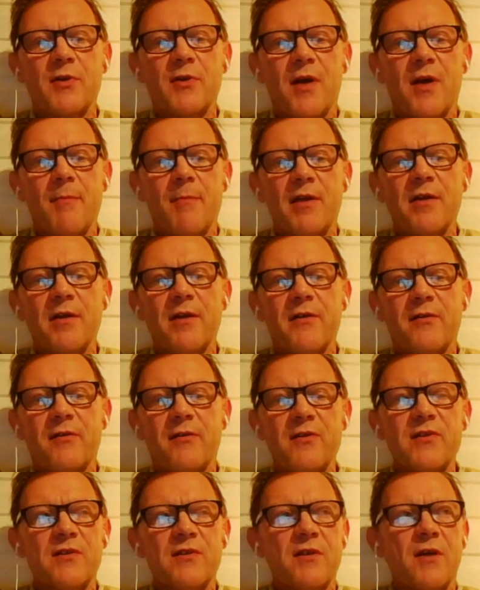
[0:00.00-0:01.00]
But I mean,
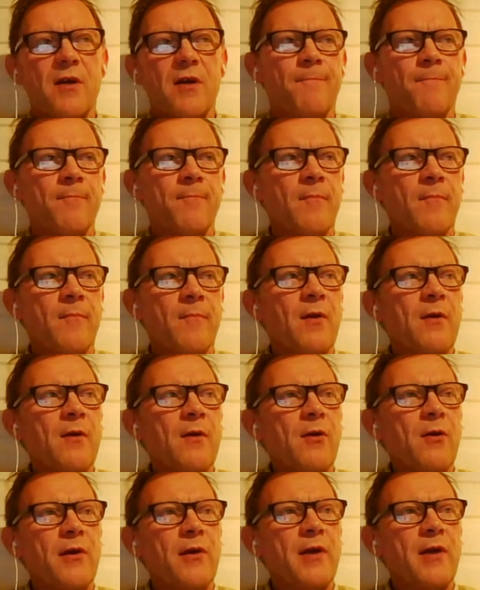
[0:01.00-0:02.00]
there's
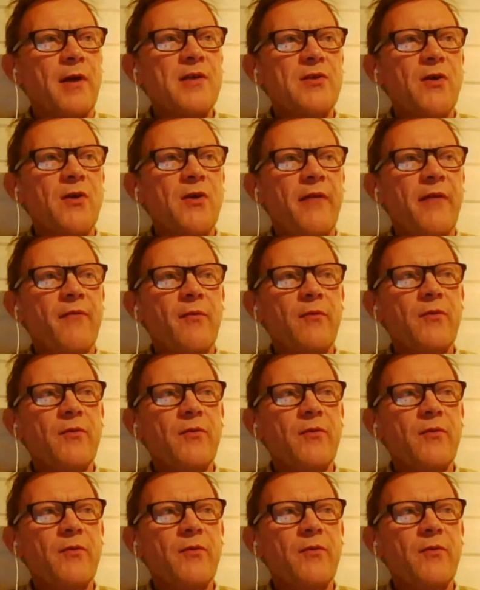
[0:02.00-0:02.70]
at least you have